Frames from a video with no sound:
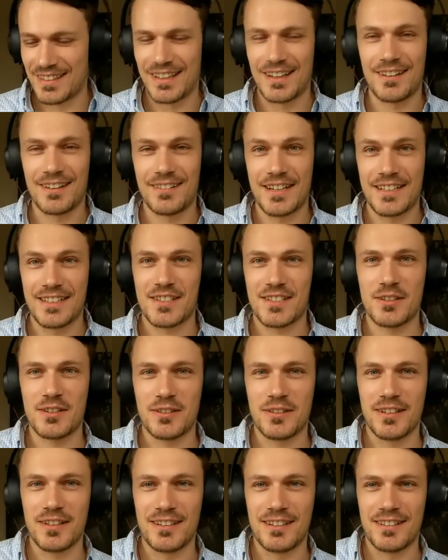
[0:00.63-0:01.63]
All right,
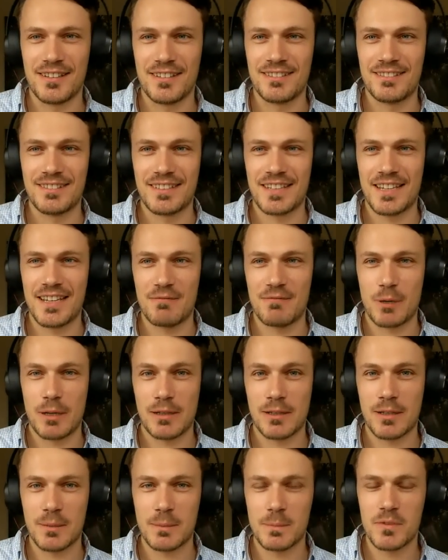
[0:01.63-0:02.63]
so yeah,
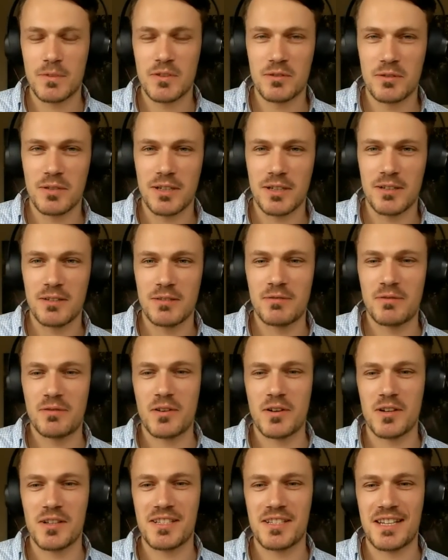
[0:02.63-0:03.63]
welcome to our
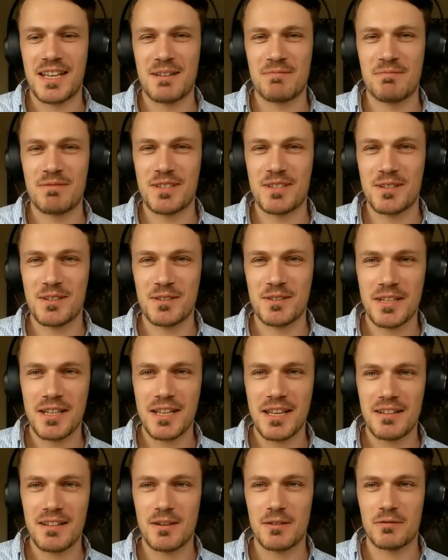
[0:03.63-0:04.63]
first episode
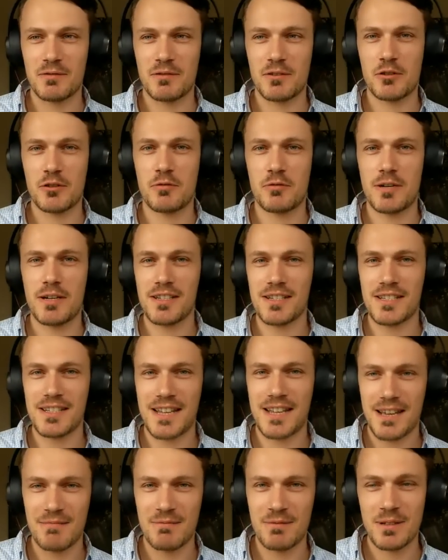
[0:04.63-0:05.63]
here of
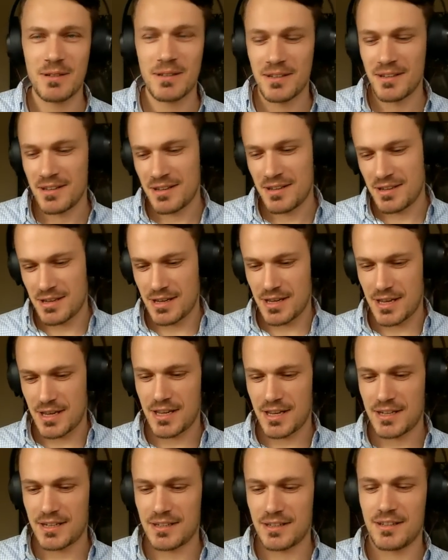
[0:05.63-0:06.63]
CritterSnap,
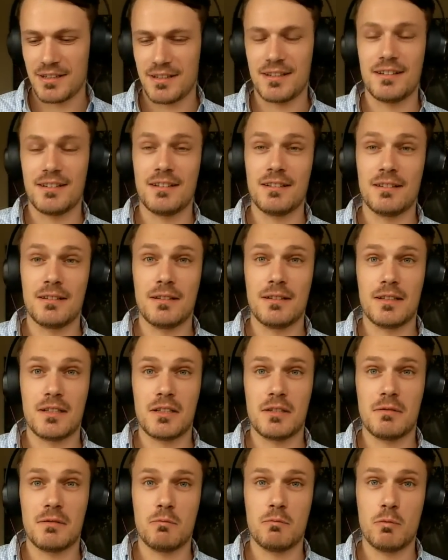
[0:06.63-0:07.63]
and
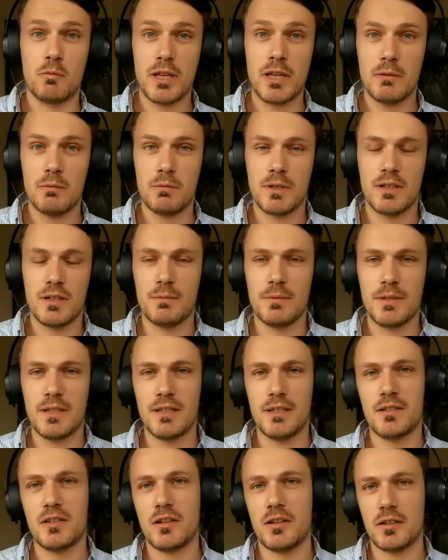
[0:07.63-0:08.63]
we will
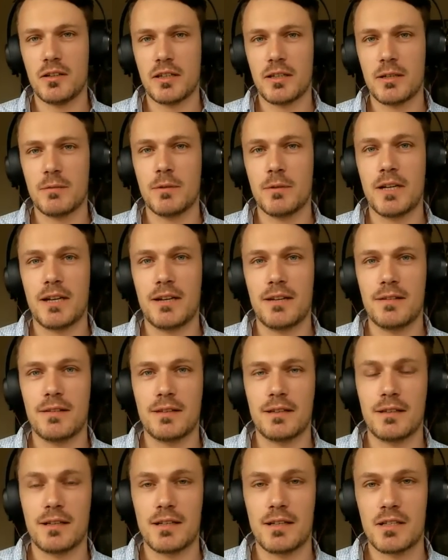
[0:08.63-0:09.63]
be talking about
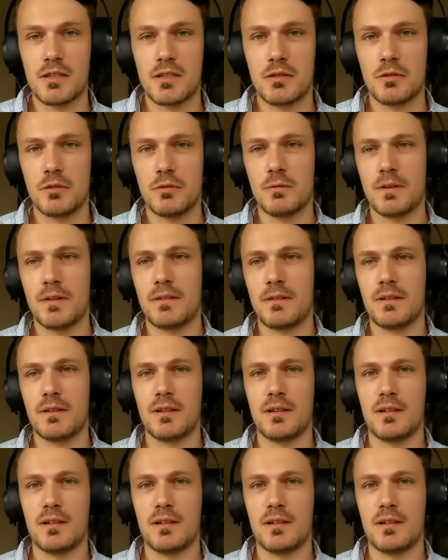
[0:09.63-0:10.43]
anything that has to do with